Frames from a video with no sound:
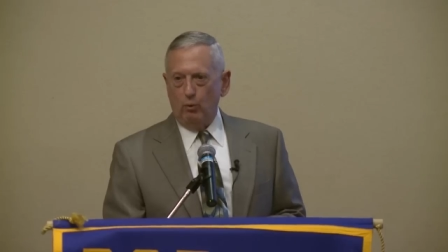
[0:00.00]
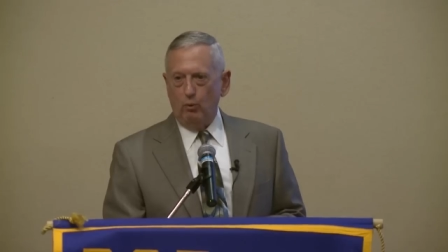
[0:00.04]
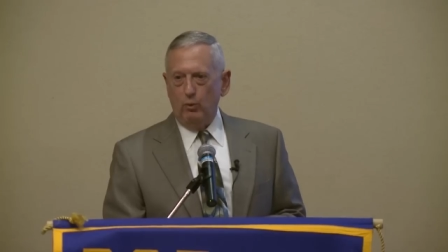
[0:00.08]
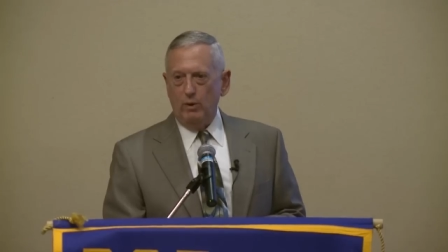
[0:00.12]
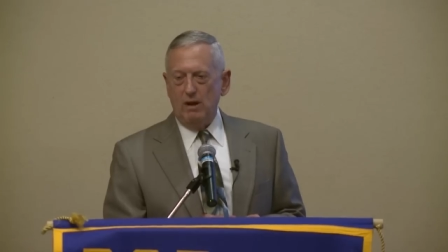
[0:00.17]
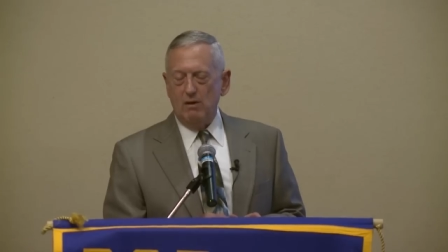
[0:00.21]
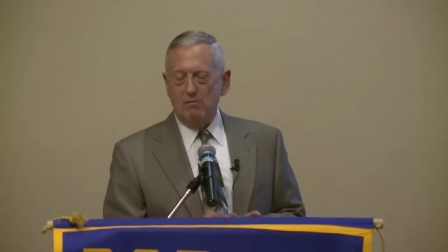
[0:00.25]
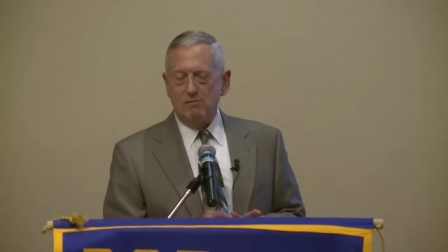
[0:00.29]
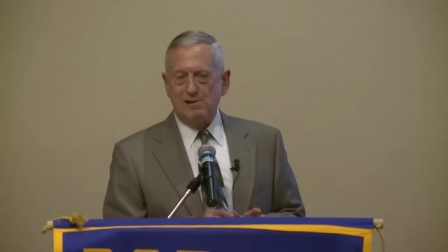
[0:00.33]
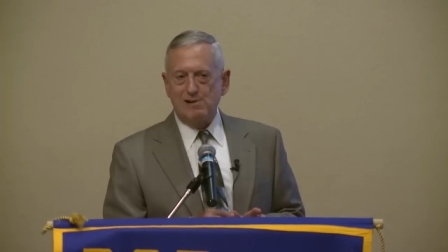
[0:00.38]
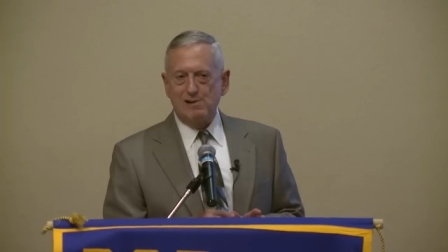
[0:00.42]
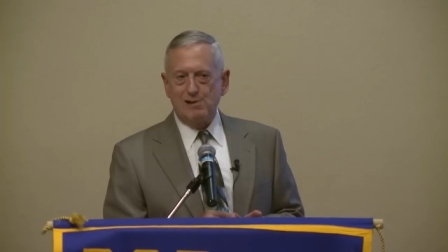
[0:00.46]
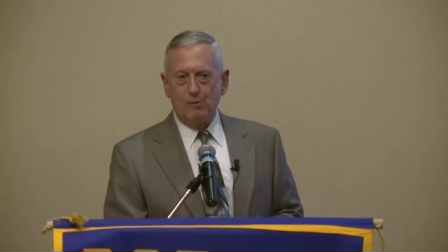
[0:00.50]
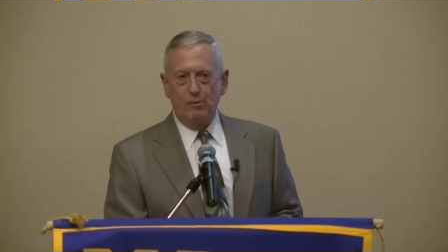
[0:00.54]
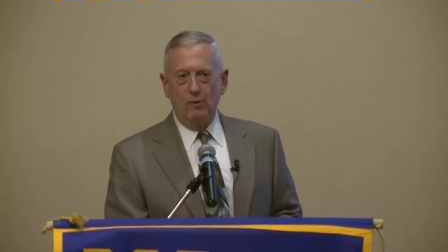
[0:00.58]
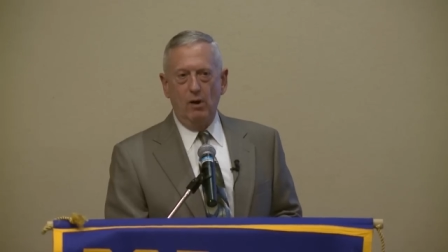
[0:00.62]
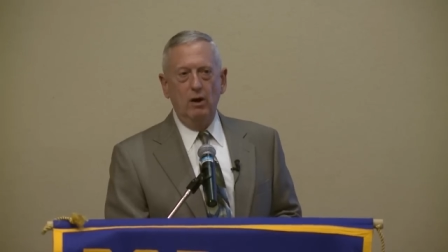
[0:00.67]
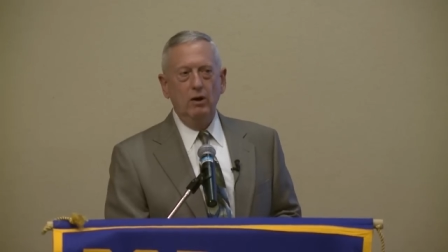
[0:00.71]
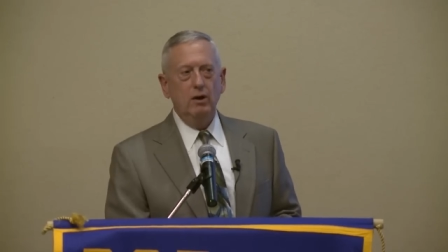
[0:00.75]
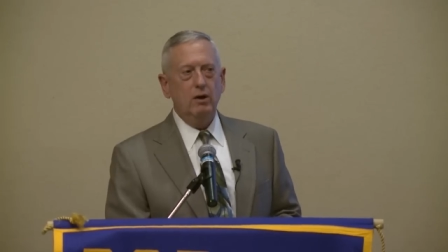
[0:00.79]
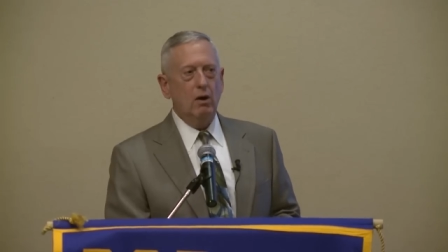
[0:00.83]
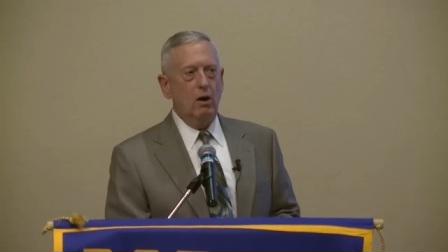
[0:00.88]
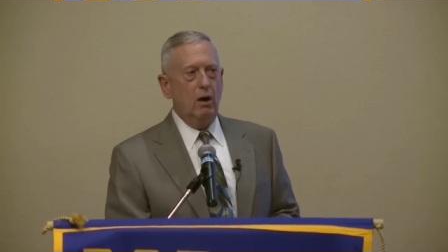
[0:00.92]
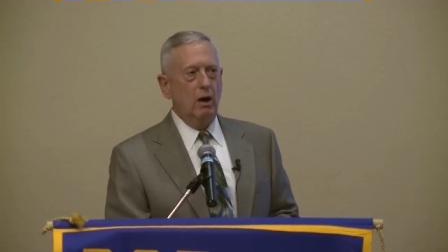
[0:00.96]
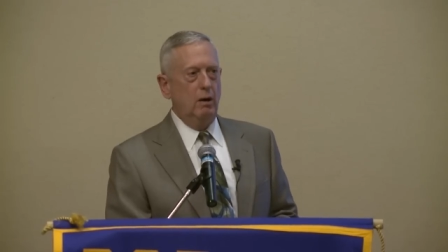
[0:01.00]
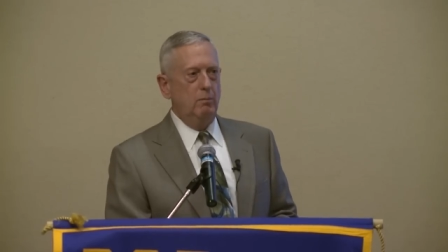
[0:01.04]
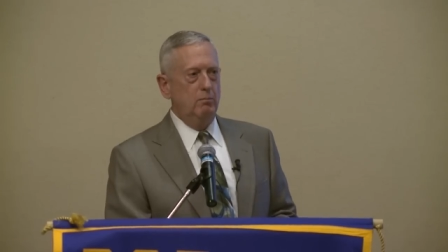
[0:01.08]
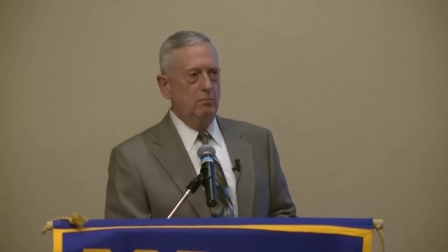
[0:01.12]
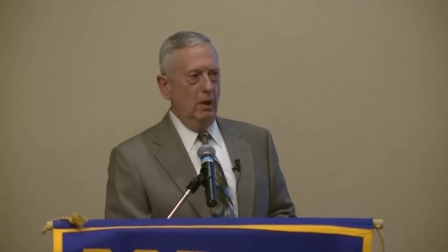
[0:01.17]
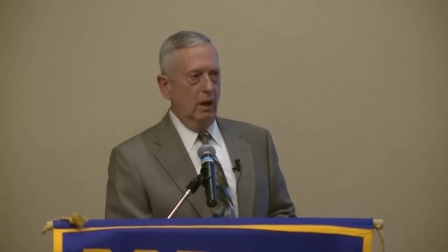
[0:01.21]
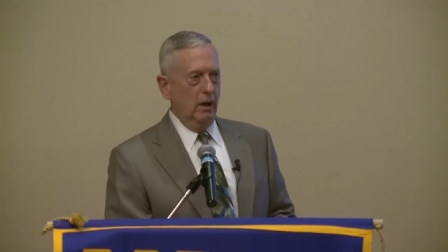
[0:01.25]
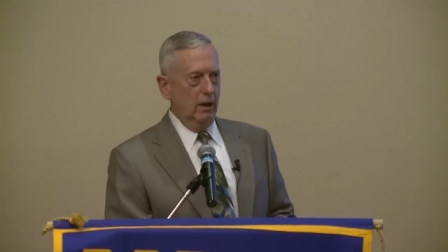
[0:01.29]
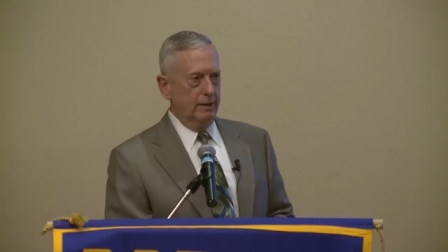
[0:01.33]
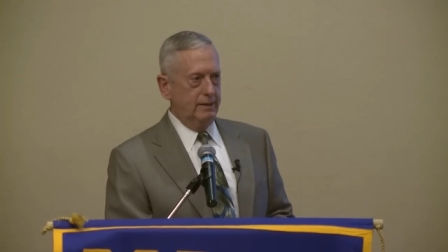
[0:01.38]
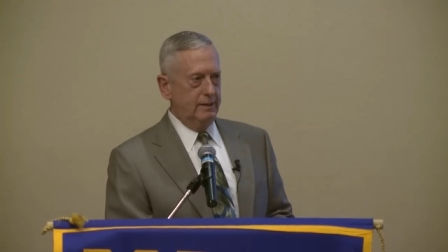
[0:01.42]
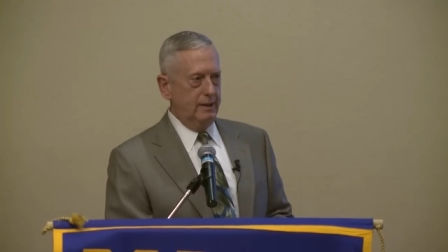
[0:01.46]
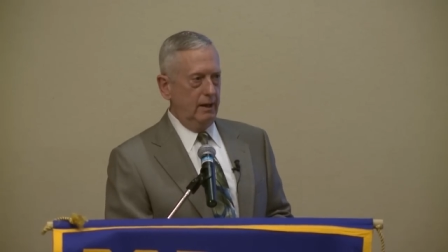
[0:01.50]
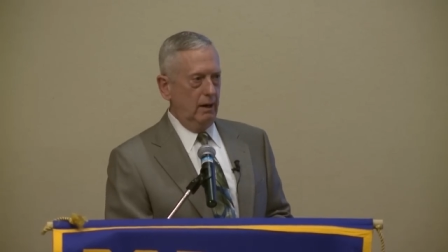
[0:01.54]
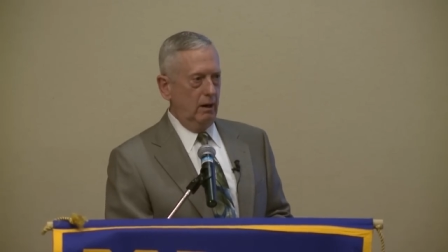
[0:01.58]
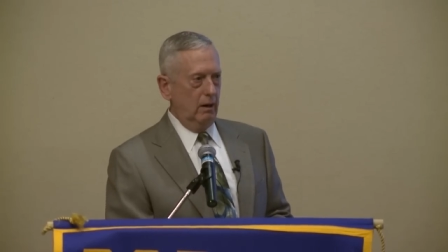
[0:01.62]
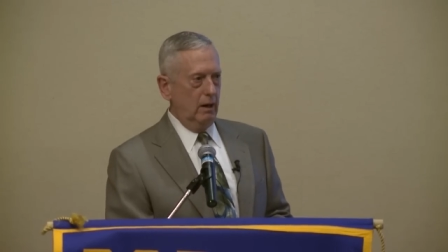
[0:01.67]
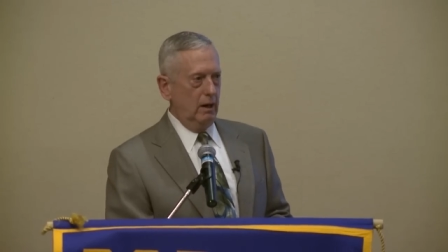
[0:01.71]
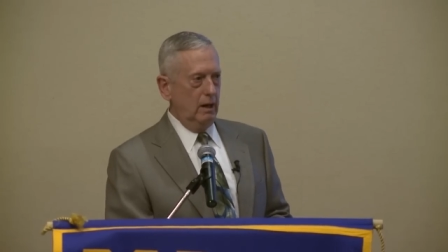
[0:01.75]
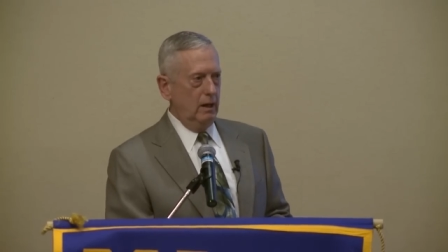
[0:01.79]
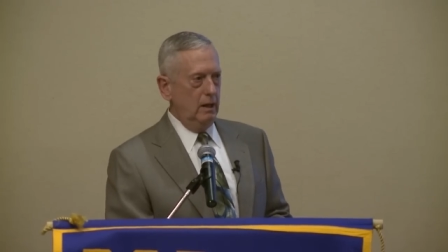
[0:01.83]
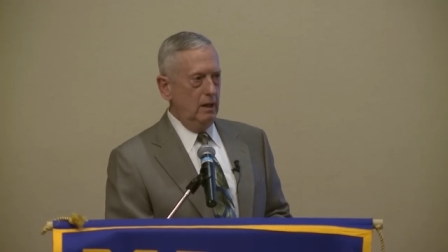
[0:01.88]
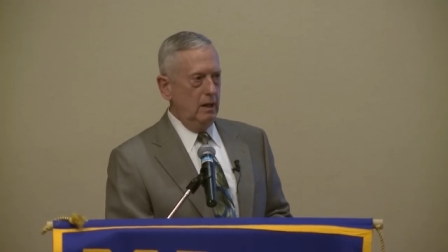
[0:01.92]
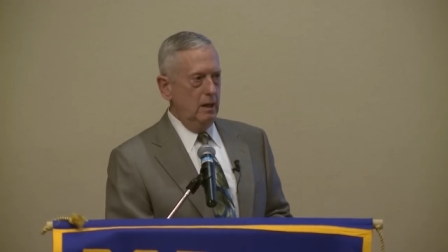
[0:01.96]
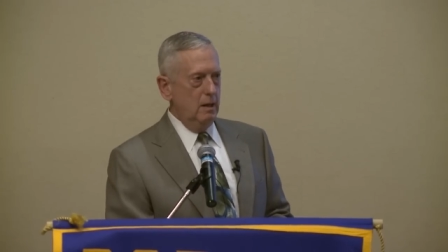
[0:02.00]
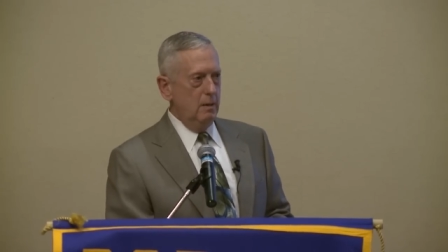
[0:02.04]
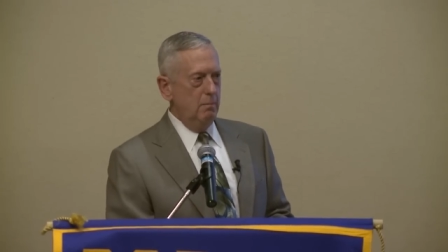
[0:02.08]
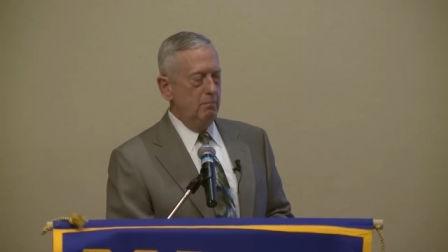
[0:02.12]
We have shrunk our military